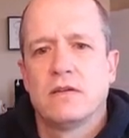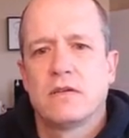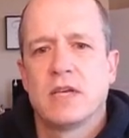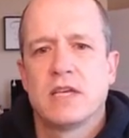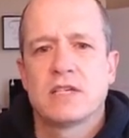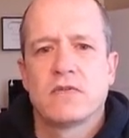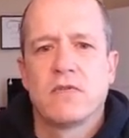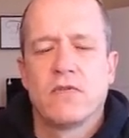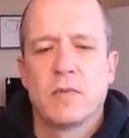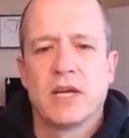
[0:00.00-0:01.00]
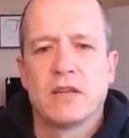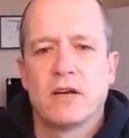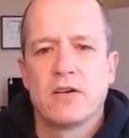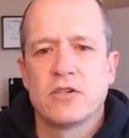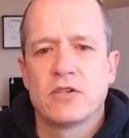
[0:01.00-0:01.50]
Okay, so we're forming a
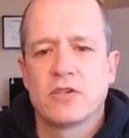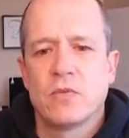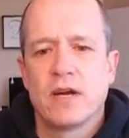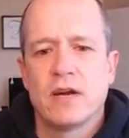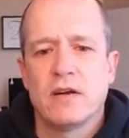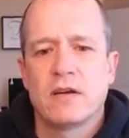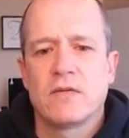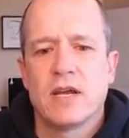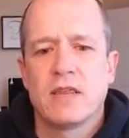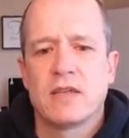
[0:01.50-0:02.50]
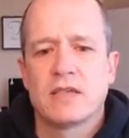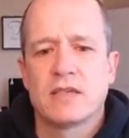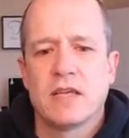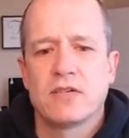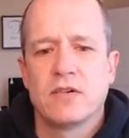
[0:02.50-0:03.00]
larger square. Right in the
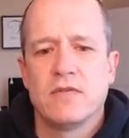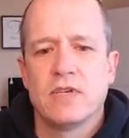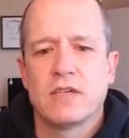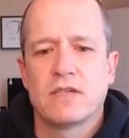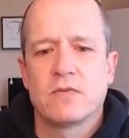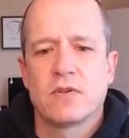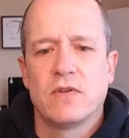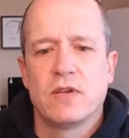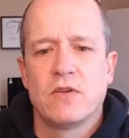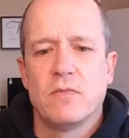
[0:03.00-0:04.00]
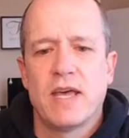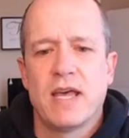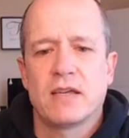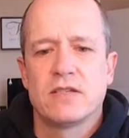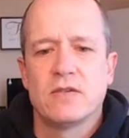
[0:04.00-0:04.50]
center of this, we're going to go
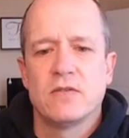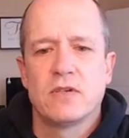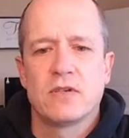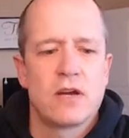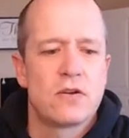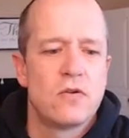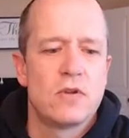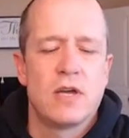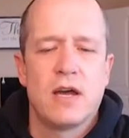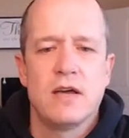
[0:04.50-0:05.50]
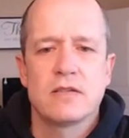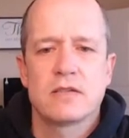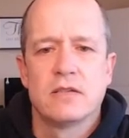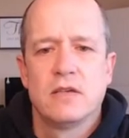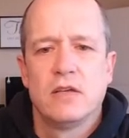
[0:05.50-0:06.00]
back to the dark oak
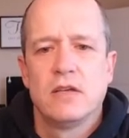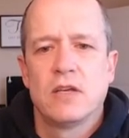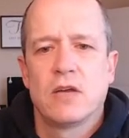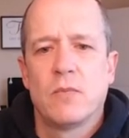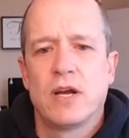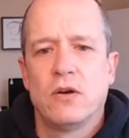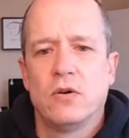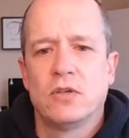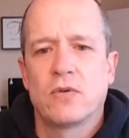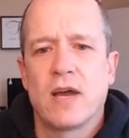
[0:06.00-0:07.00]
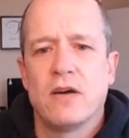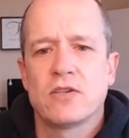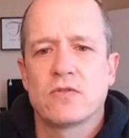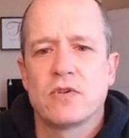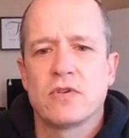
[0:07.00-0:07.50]
logs. You're going to want to hold
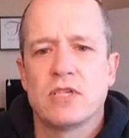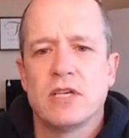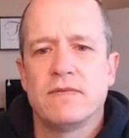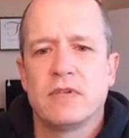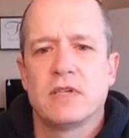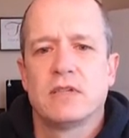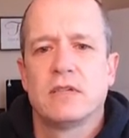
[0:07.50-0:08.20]
crouch or shift.